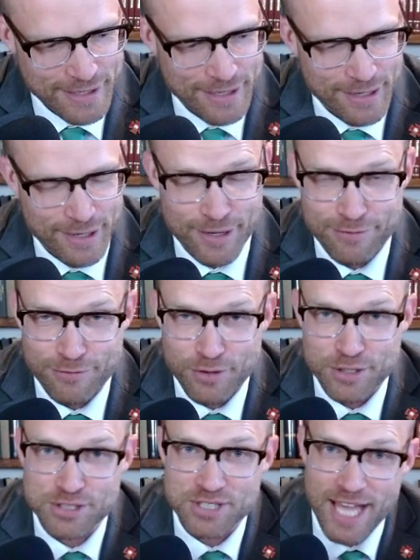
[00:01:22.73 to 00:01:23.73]
uh,
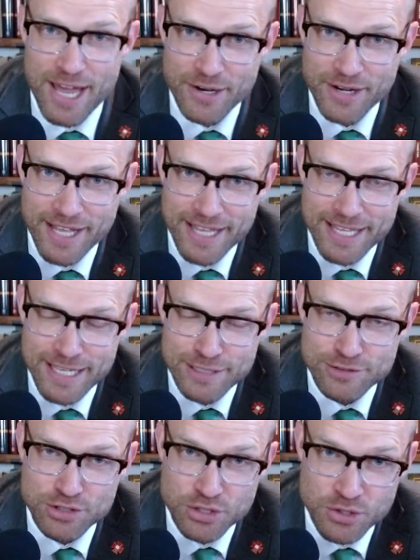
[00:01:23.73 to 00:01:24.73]
first Saturday
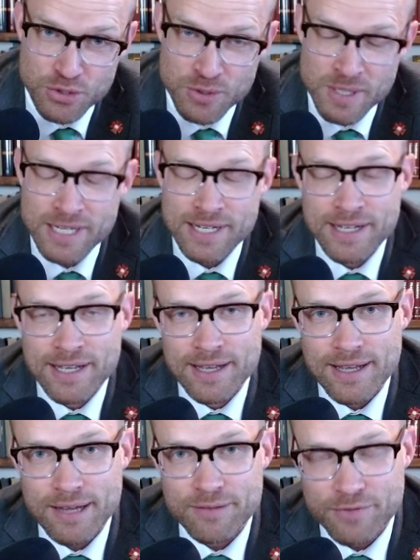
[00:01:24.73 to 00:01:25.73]
in June.
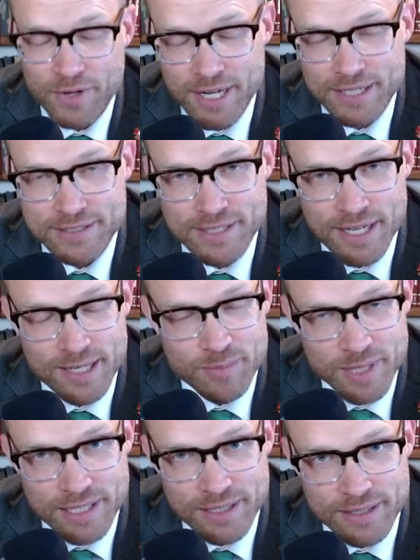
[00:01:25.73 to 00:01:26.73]
I'm very excited
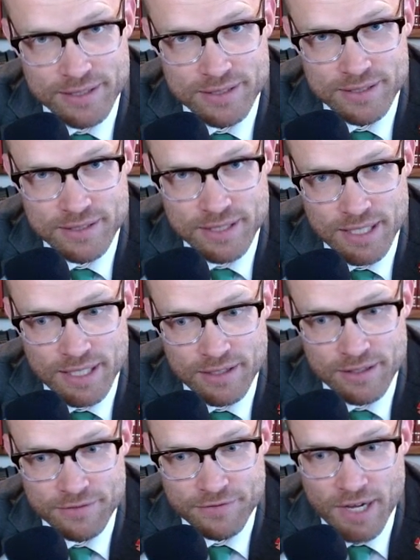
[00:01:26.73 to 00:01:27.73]
because
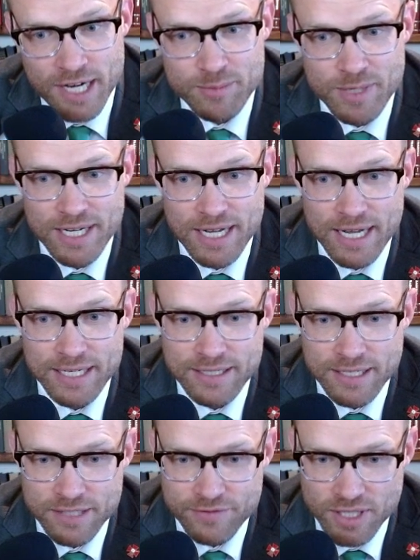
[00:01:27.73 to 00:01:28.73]
the Fatima
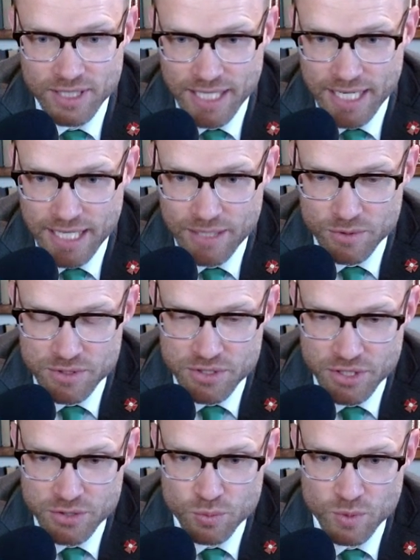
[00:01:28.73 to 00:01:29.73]
icon of Our Lady was
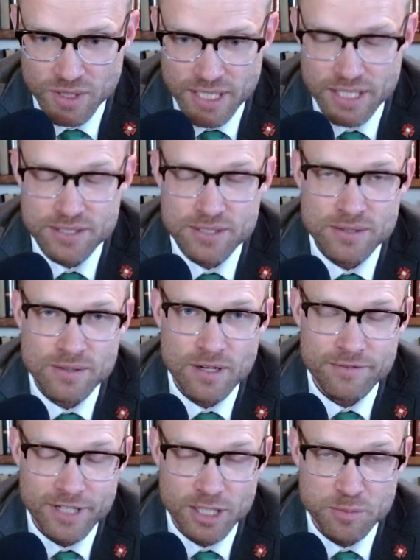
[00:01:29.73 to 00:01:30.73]
just released,
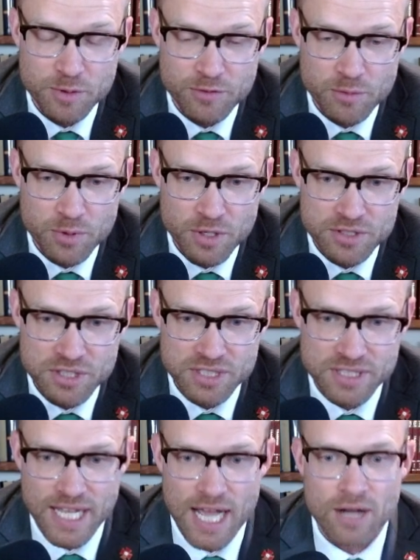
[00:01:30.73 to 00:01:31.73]
available for purchase
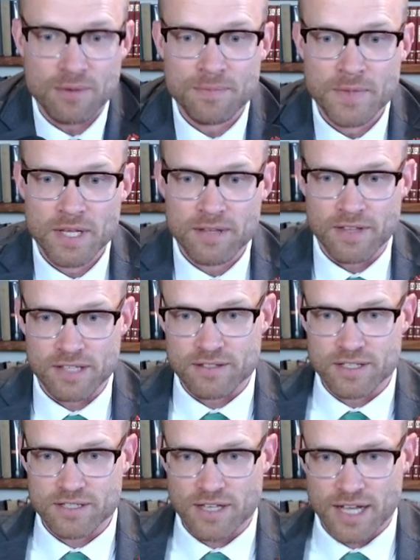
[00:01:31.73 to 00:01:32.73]
now. That's
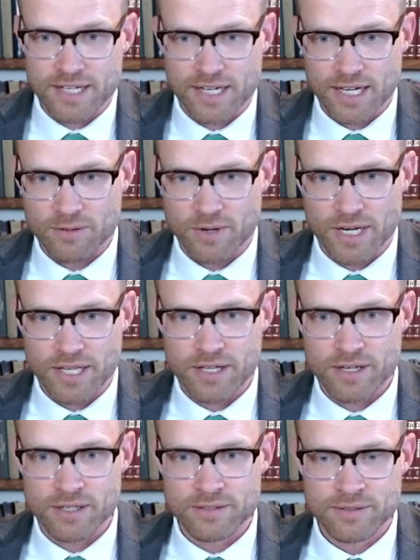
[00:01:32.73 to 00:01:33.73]
this icon right
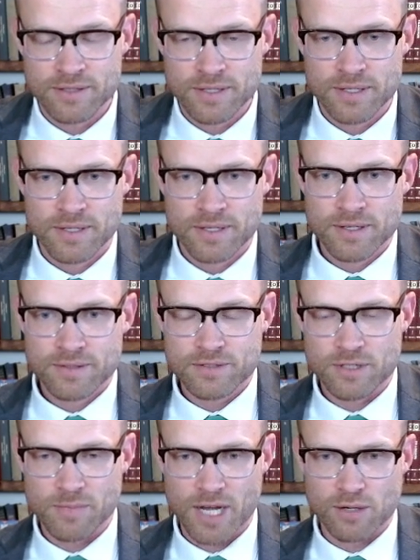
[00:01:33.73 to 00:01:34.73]
here
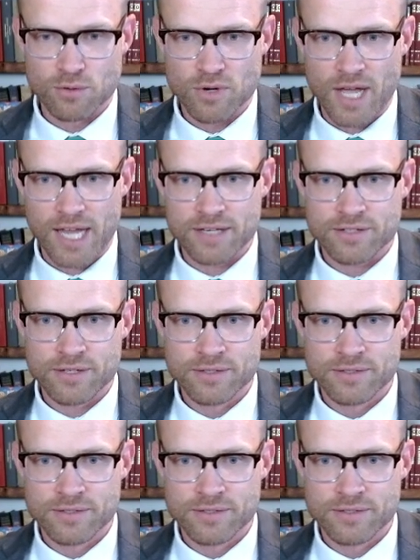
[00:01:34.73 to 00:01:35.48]
to my right.